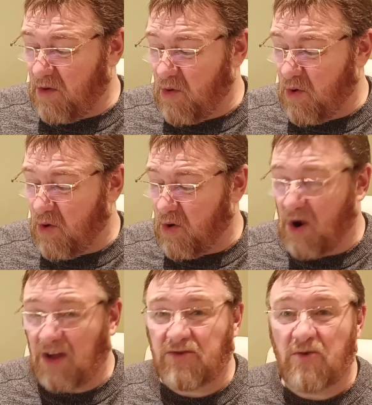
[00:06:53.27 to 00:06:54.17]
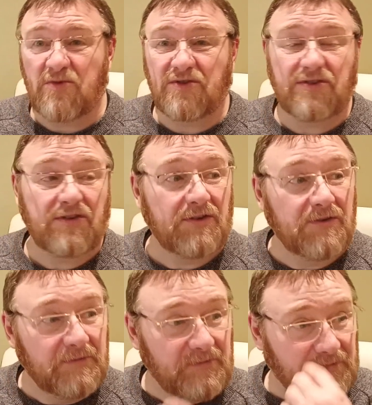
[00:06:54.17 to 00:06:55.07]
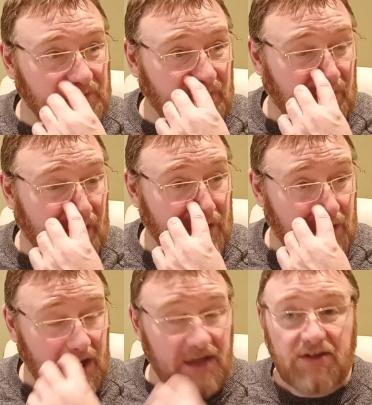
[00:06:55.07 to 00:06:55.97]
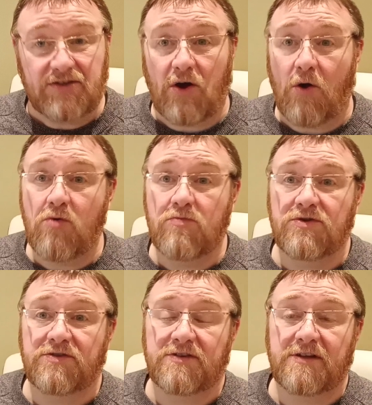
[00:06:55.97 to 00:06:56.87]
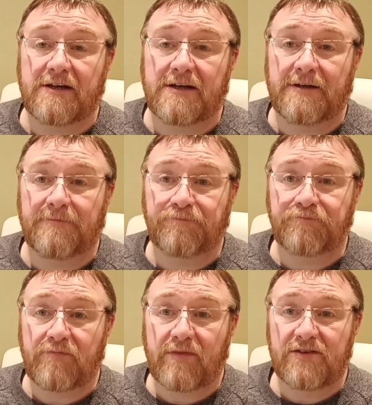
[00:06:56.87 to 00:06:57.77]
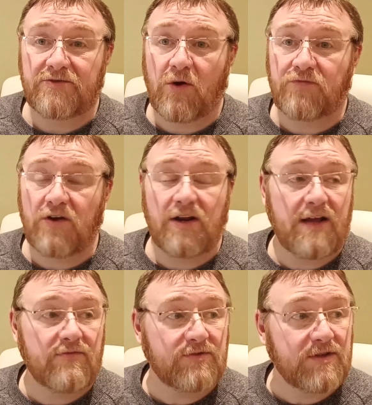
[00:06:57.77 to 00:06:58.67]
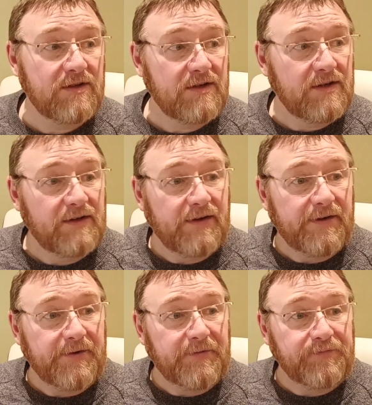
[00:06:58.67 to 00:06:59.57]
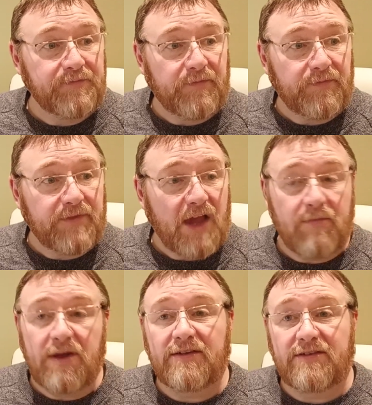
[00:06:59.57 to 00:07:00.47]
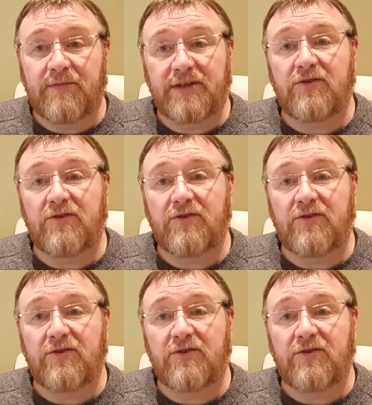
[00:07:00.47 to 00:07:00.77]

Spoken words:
Oh, that's almost, it really is, it's almost soft drink levels. I mean, to be